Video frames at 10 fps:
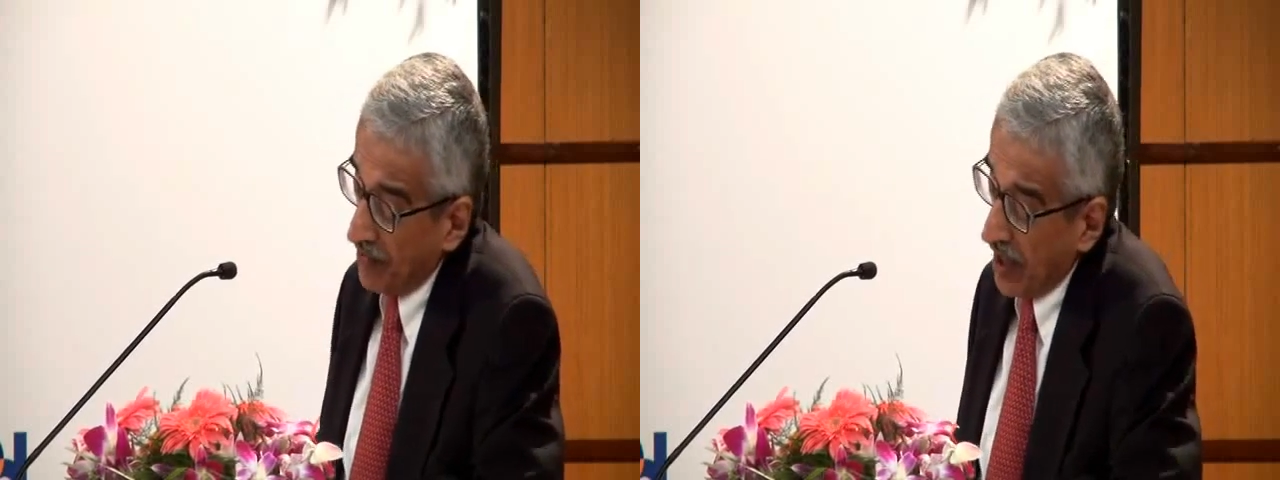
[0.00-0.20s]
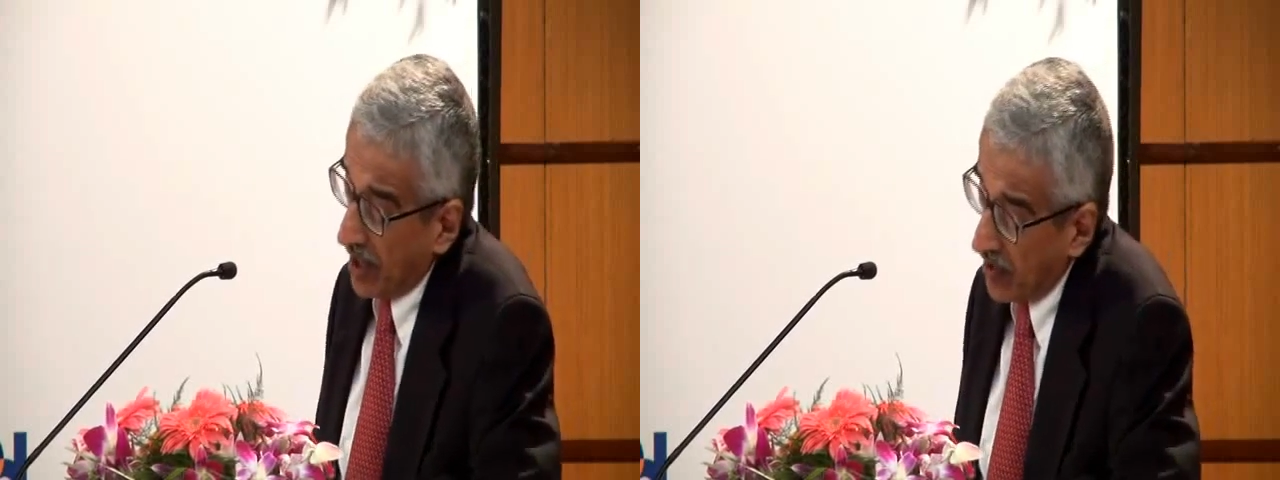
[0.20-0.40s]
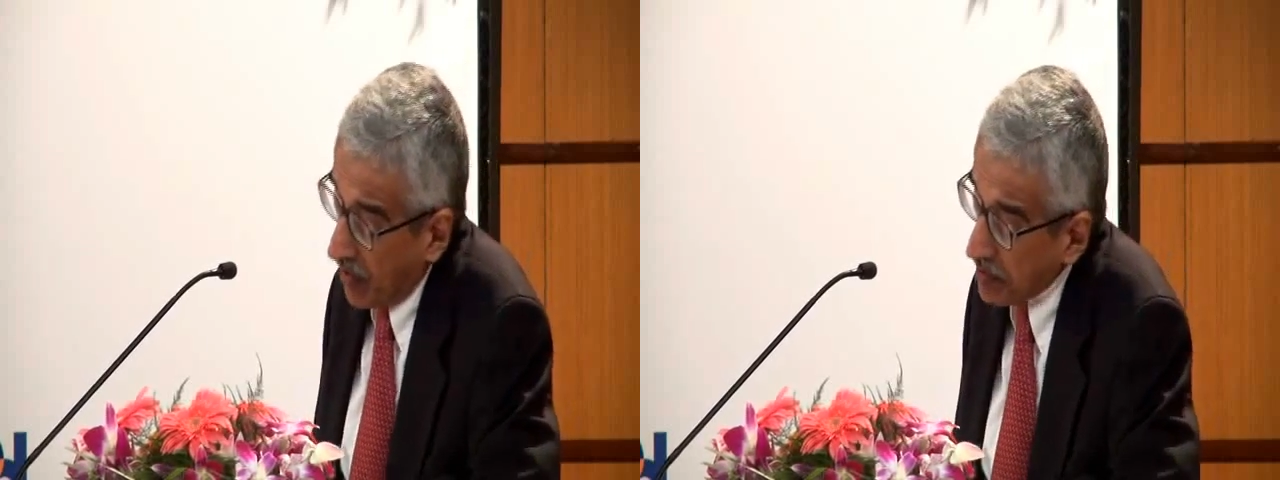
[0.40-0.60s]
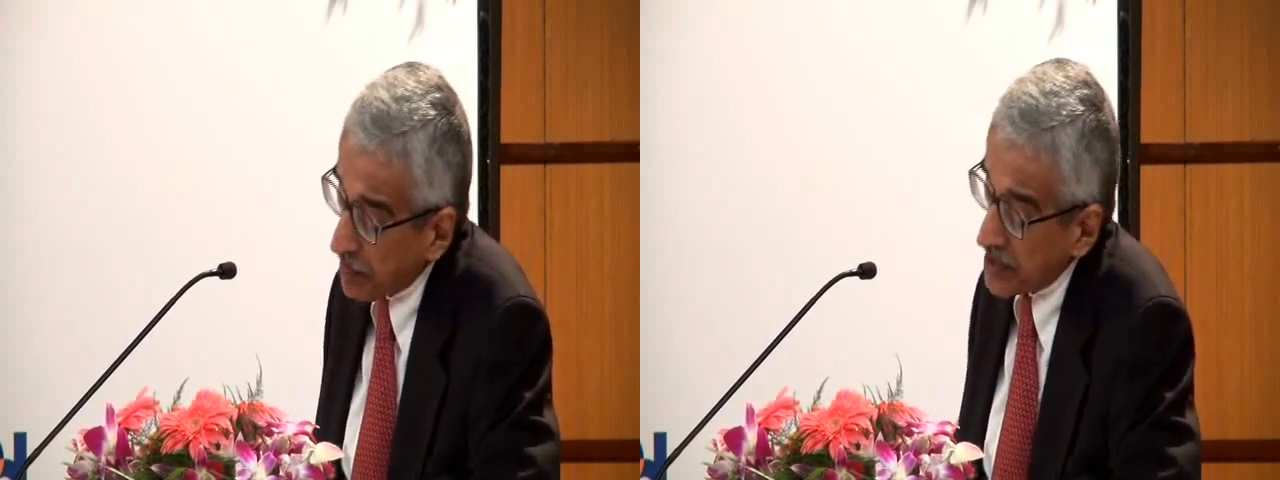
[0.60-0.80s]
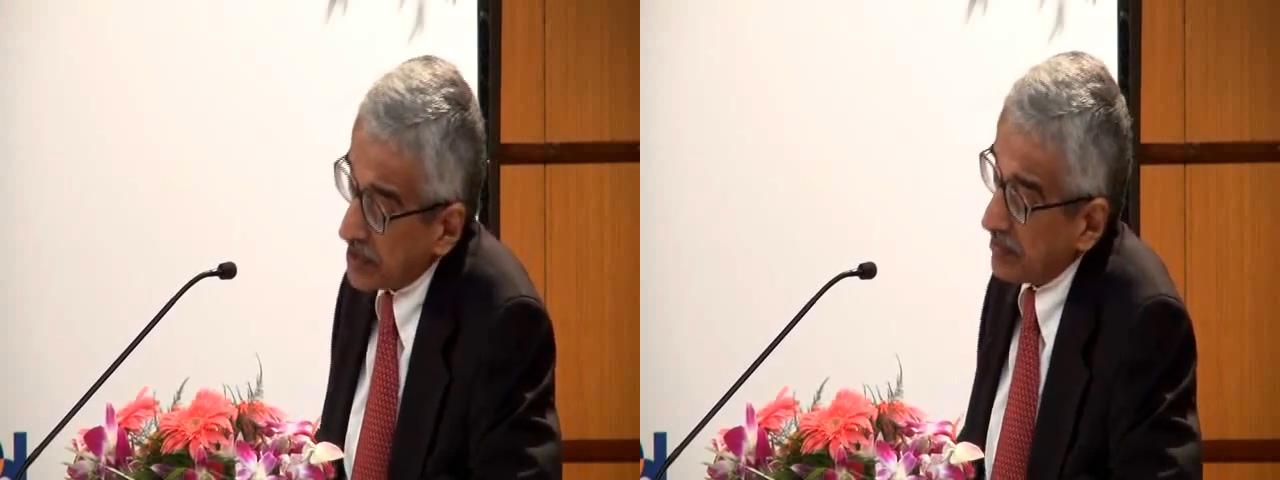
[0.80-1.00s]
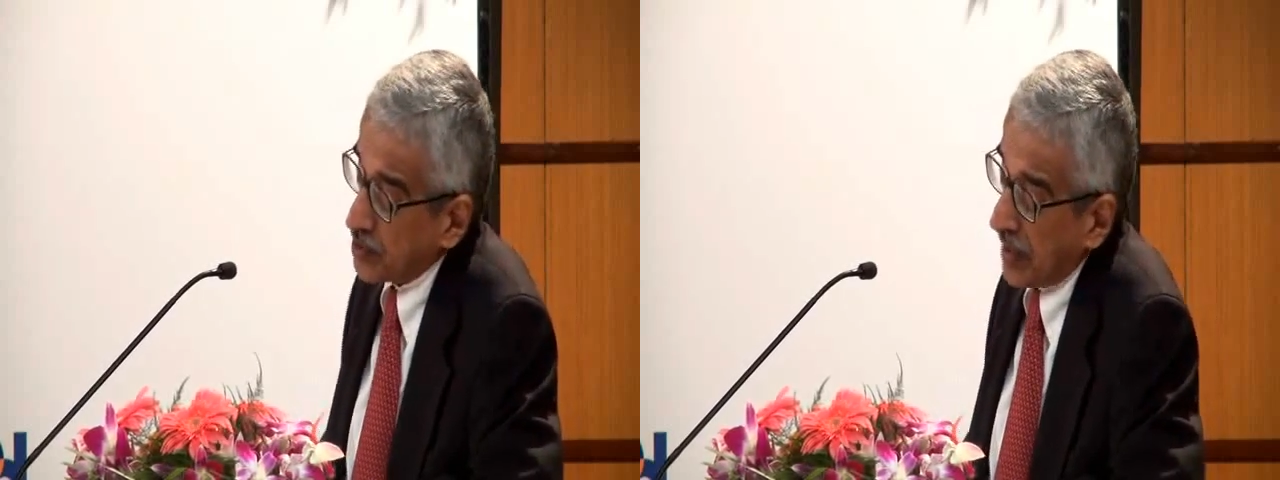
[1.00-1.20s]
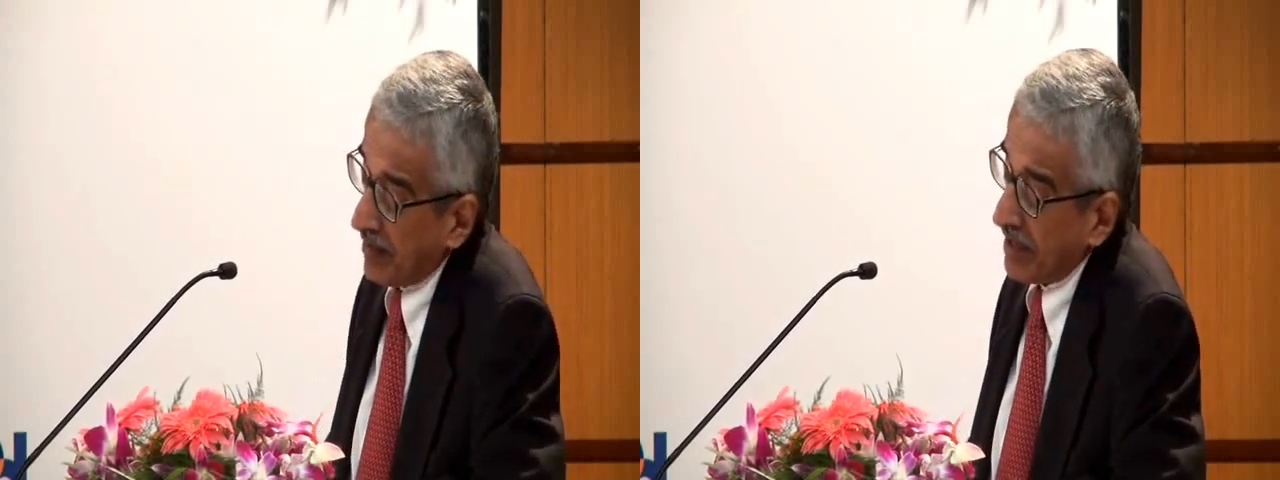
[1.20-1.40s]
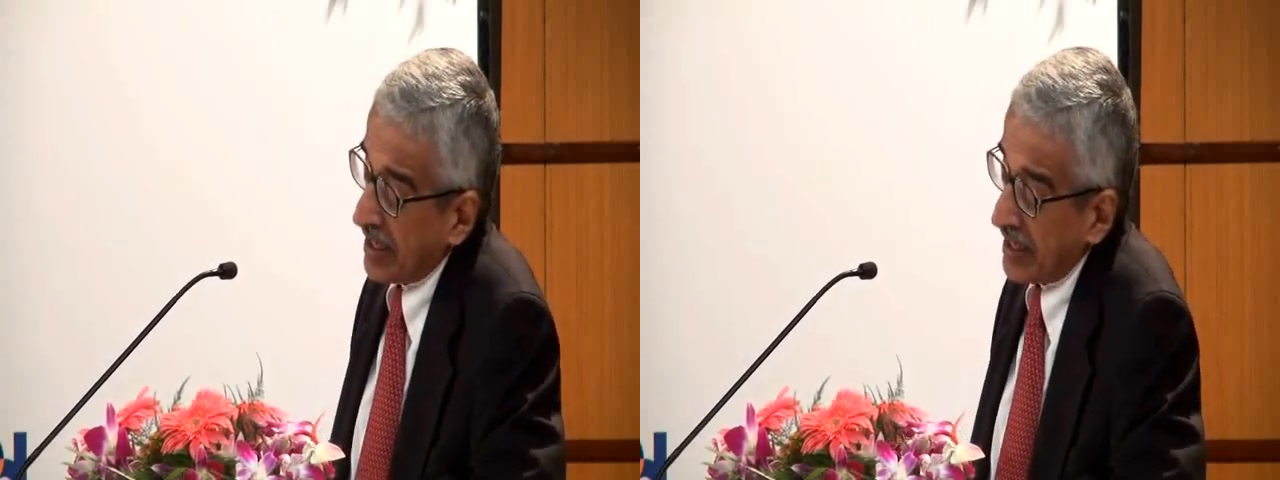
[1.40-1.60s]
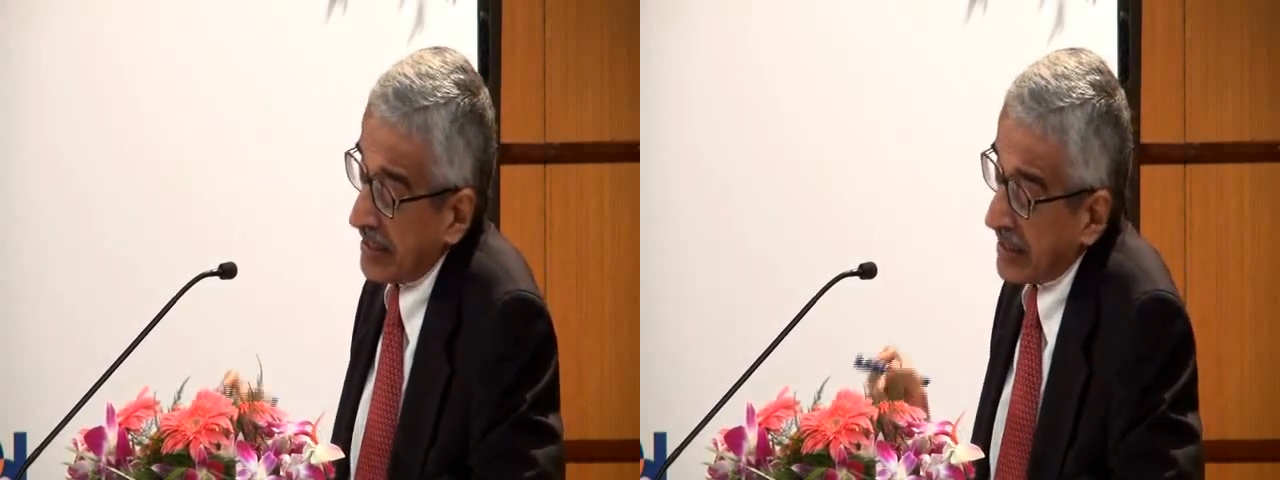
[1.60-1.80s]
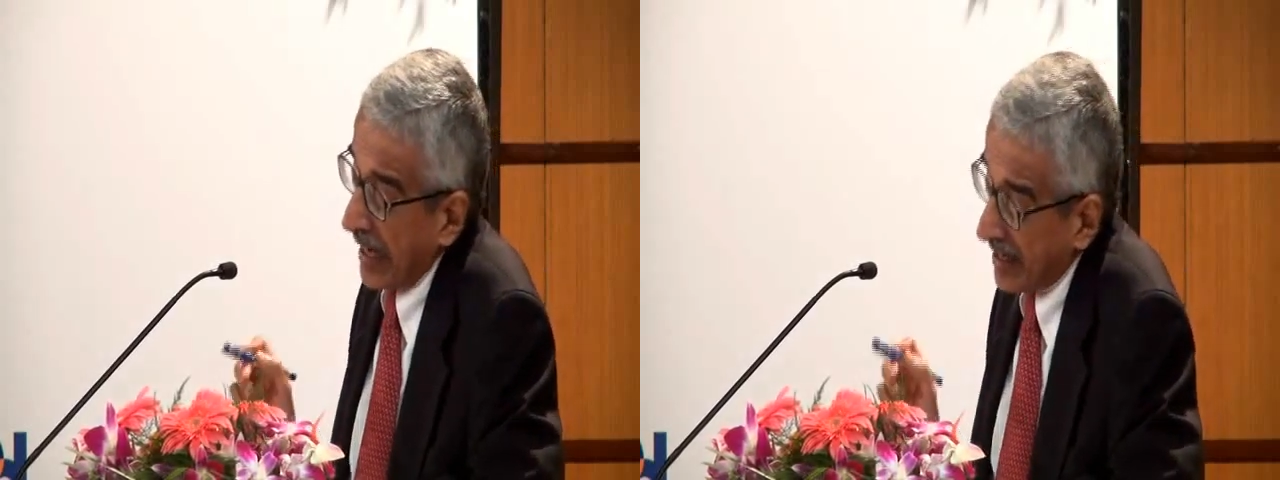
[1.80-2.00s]
or where we are not perceived to
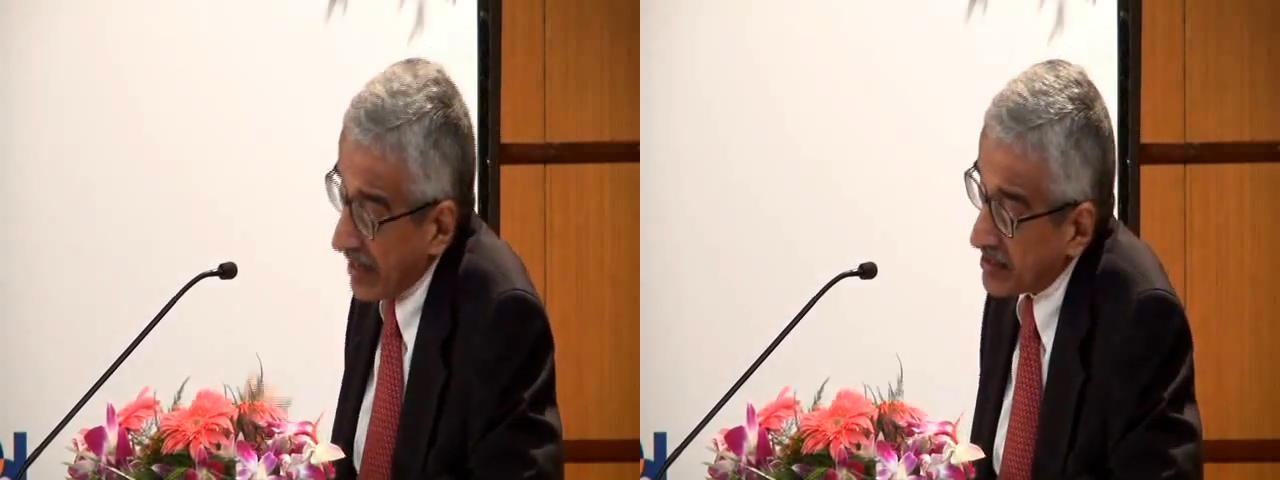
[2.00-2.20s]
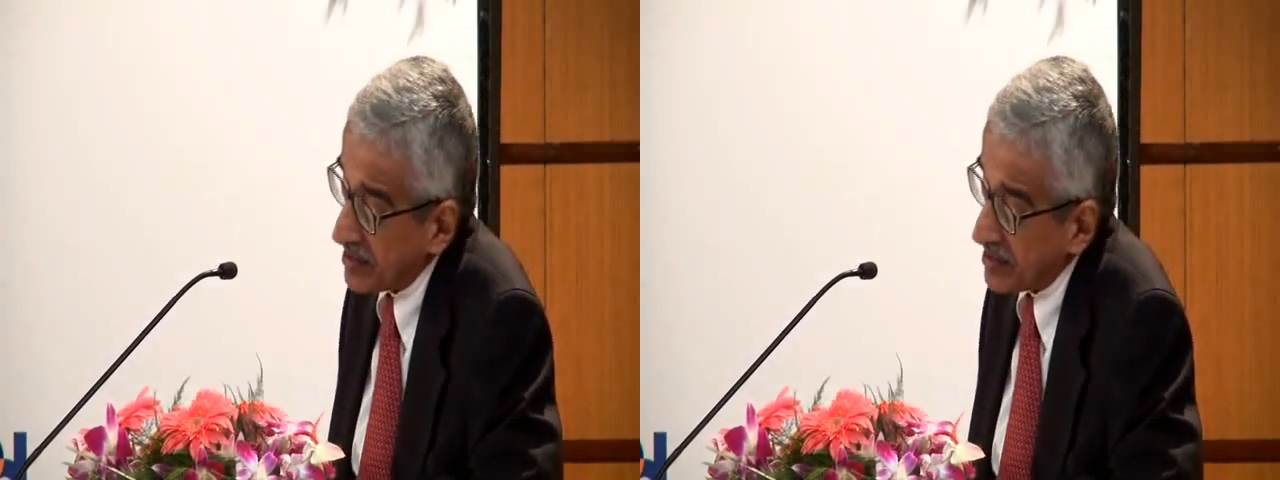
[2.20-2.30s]
have any